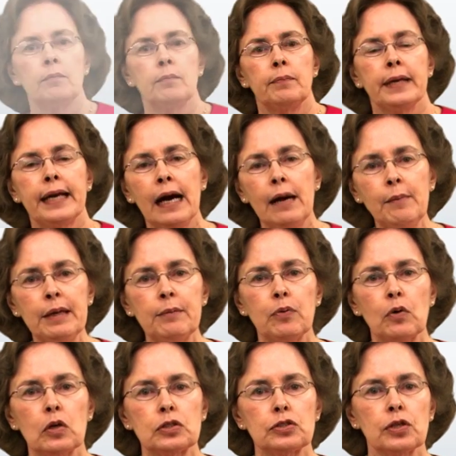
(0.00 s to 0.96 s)
Becoming
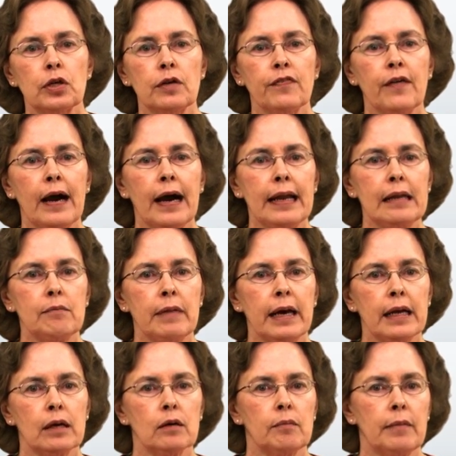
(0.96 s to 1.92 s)
board certified in
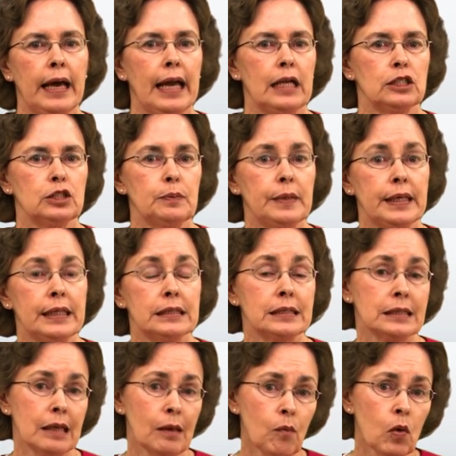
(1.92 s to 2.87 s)
medical management is
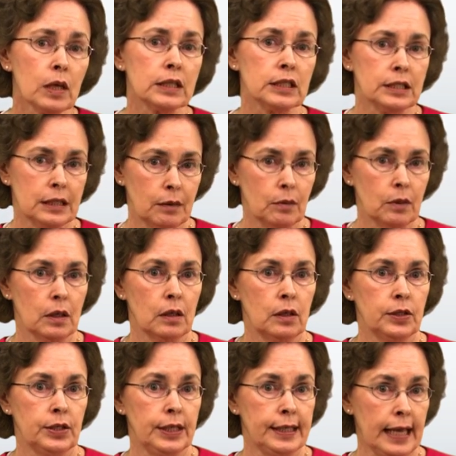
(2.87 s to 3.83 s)
somewhat
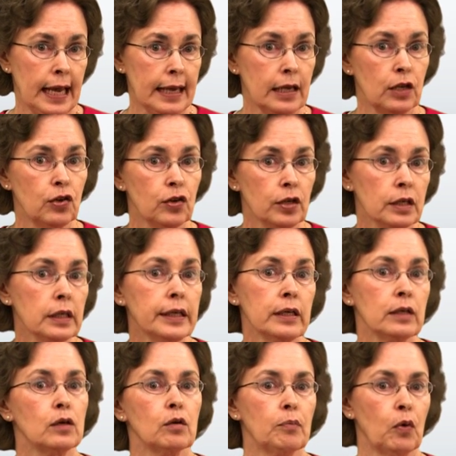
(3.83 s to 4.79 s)
similar to taking your
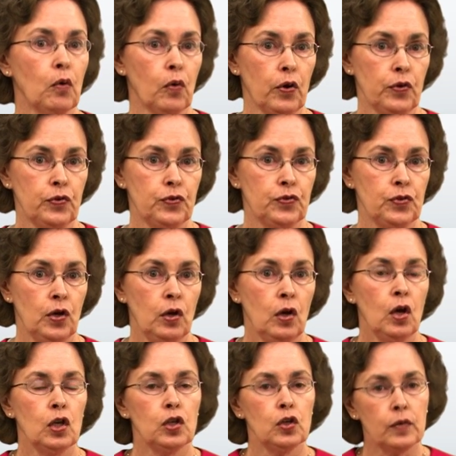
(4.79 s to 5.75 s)
clinical boards.
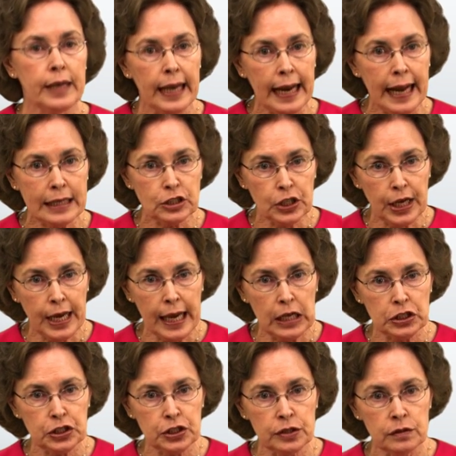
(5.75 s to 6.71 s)
You get
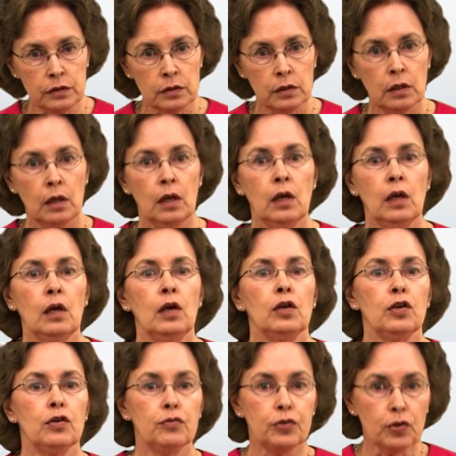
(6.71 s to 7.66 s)
education,
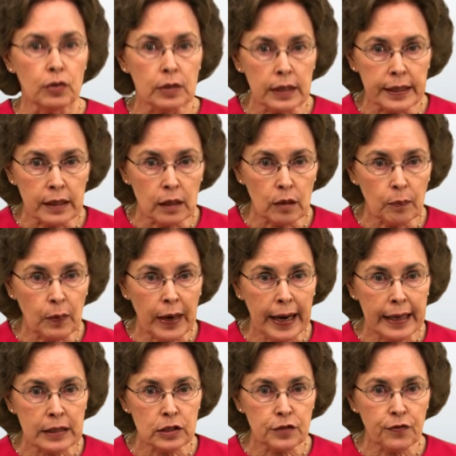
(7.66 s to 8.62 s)
you do clinical
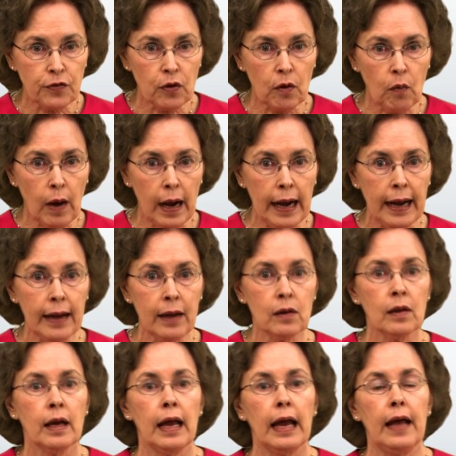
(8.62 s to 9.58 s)
practice for a
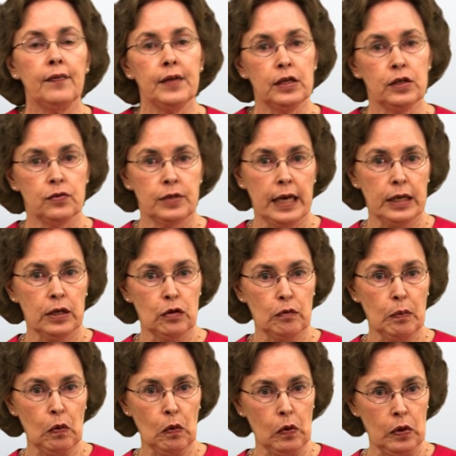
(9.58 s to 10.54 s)
while, and then you take your
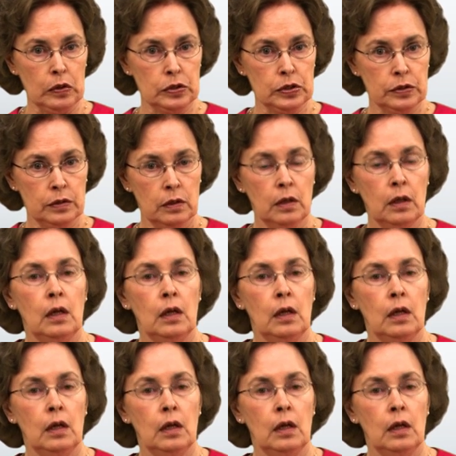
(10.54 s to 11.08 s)
boards.